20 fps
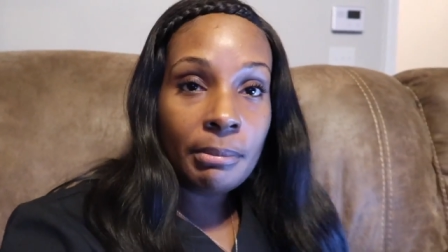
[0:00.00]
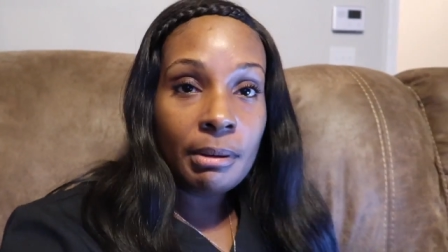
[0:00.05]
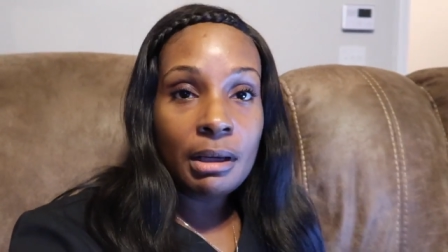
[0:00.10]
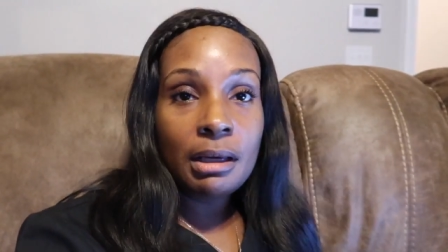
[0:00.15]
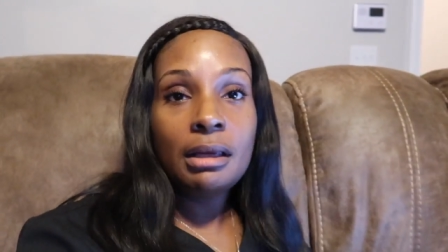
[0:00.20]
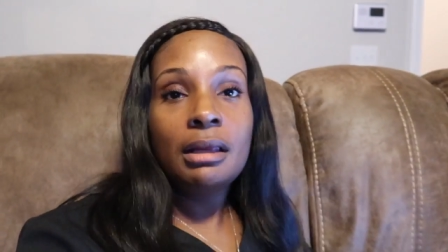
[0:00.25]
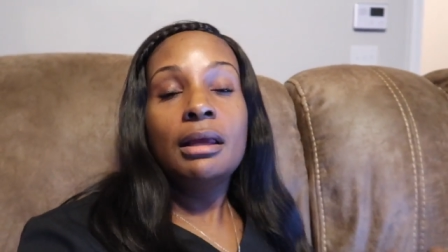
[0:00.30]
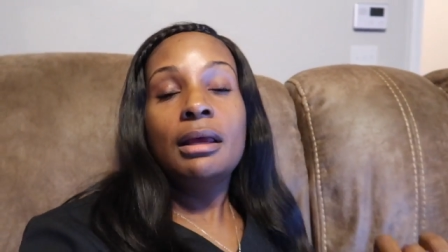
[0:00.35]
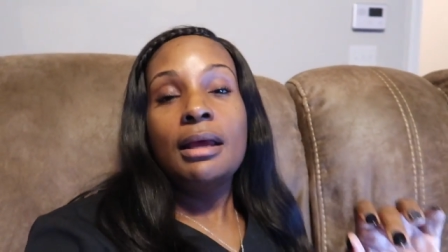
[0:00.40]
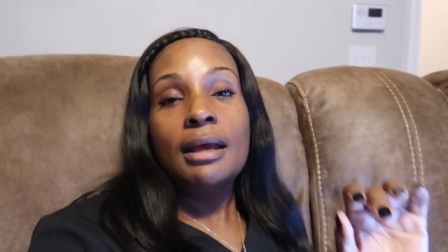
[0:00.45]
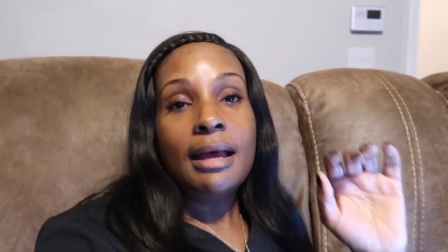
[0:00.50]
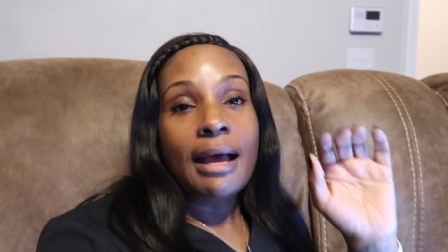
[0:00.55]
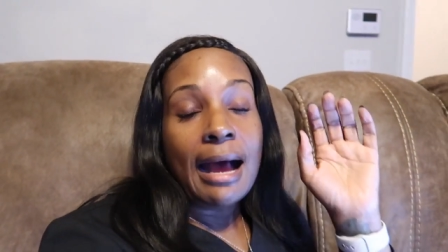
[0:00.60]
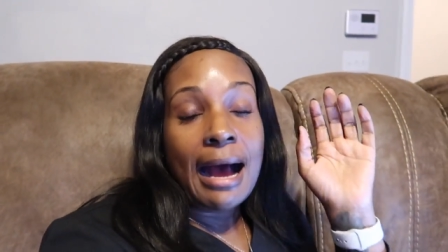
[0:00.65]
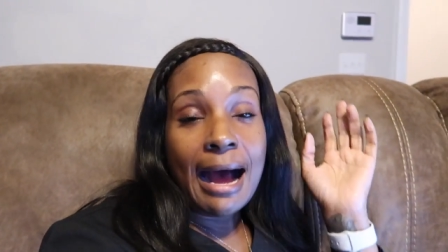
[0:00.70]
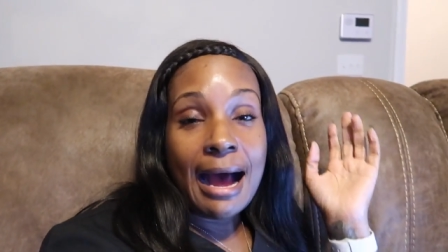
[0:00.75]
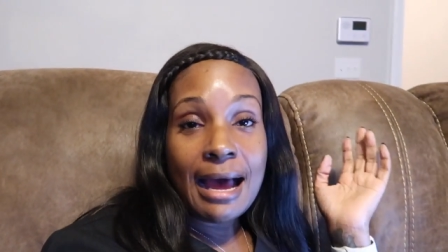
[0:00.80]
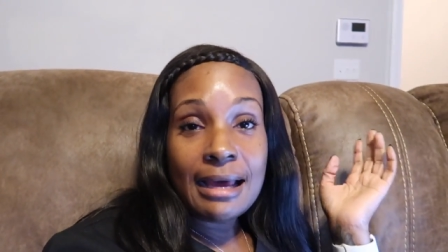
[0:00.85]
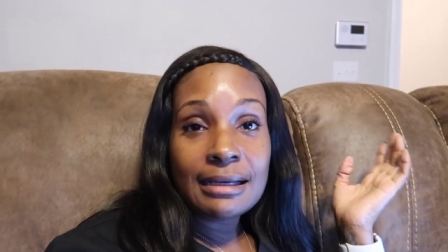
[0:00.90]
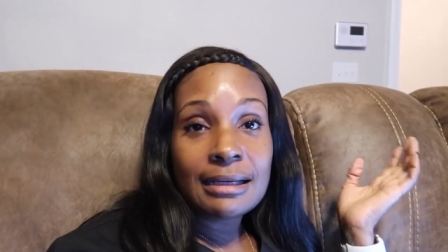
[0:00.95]
But
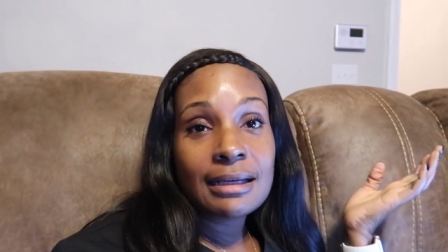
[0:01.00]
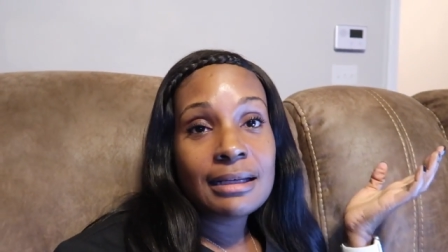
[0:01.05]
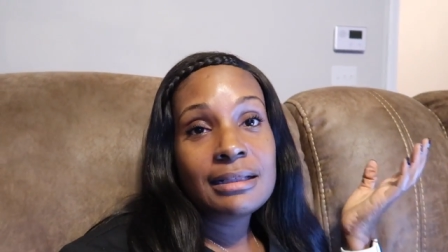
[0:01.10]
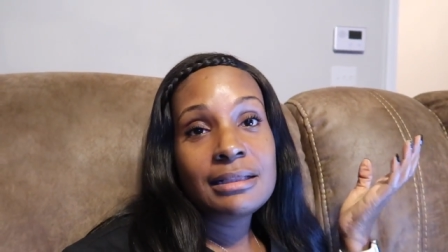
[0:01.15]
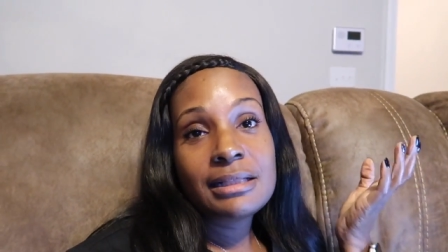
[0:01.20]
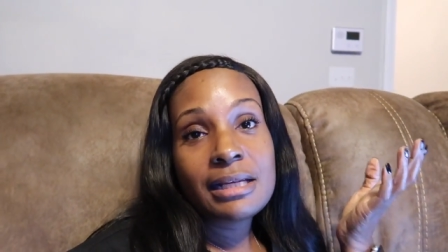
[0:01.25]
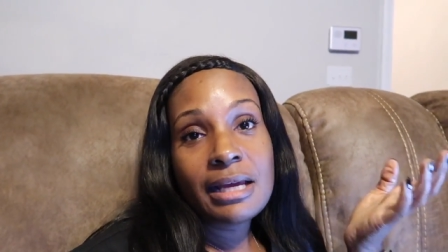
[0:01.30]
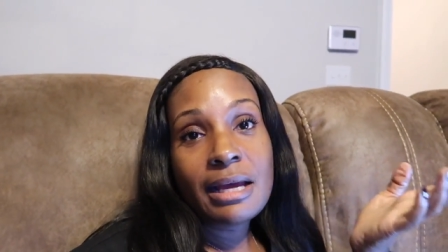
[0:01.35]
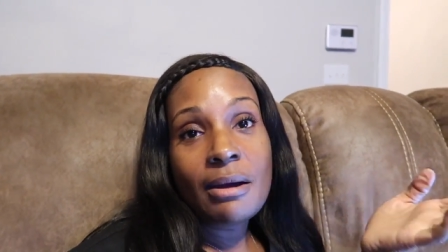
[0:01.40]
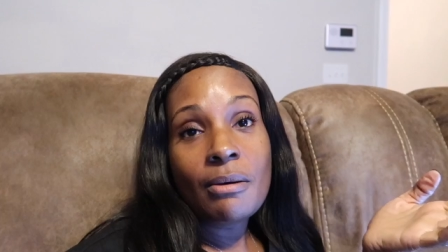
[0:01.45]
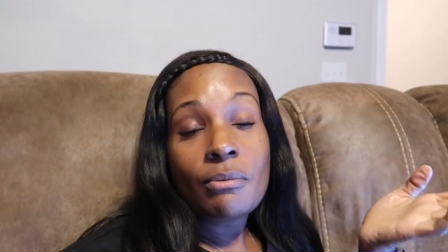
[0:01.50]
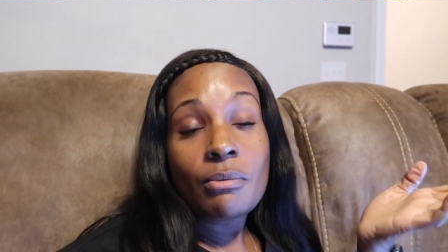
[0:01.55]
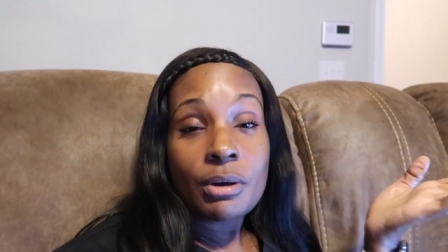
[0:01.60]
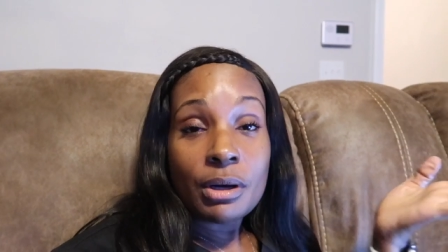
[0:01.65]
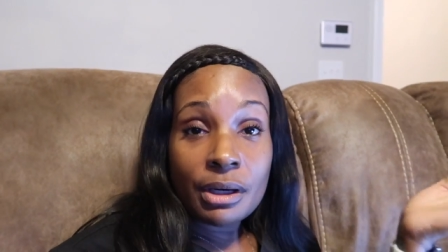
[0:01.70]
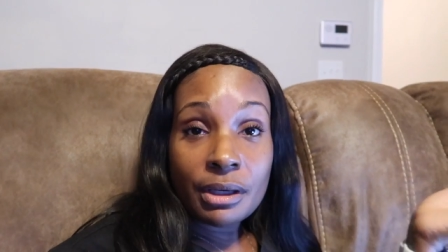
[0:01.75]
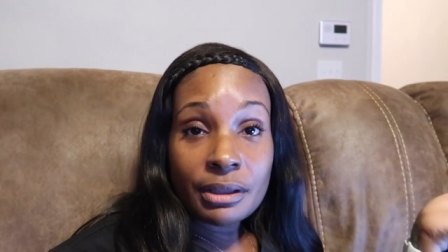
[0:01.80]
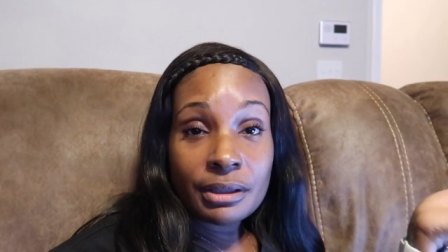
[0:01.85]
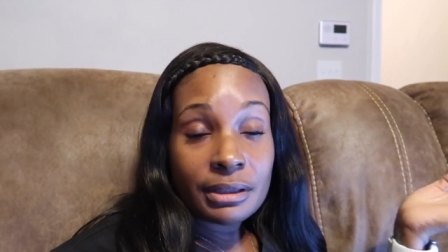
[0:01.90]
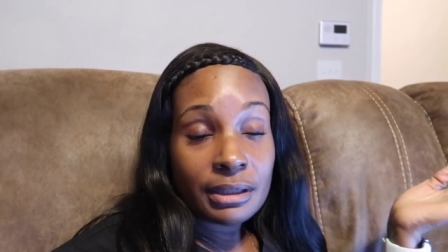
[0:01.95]
I had a good day at
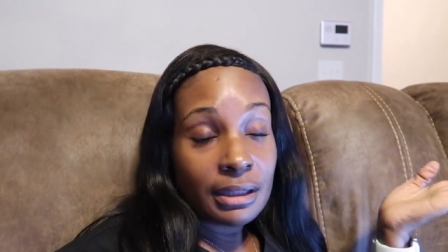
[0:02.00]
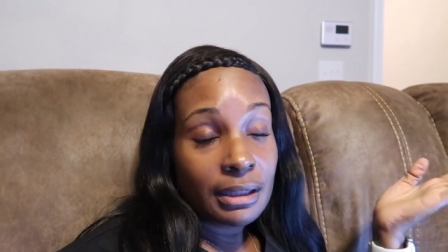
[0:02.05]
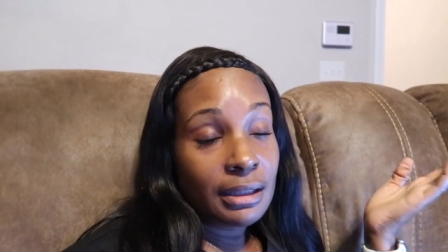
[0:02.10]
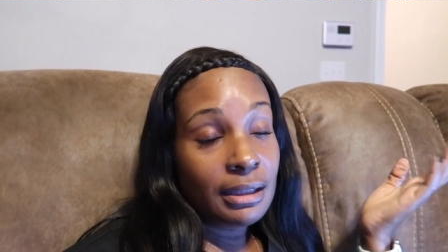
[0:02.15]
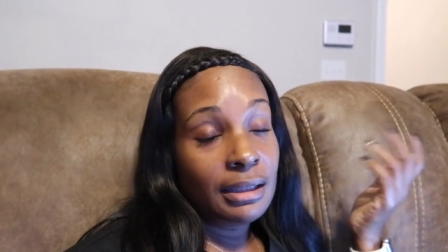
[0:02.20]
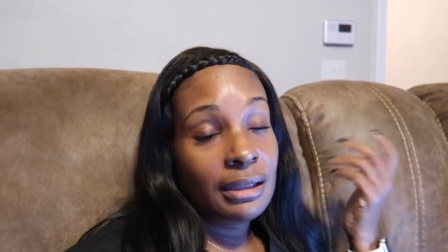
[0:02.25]
work,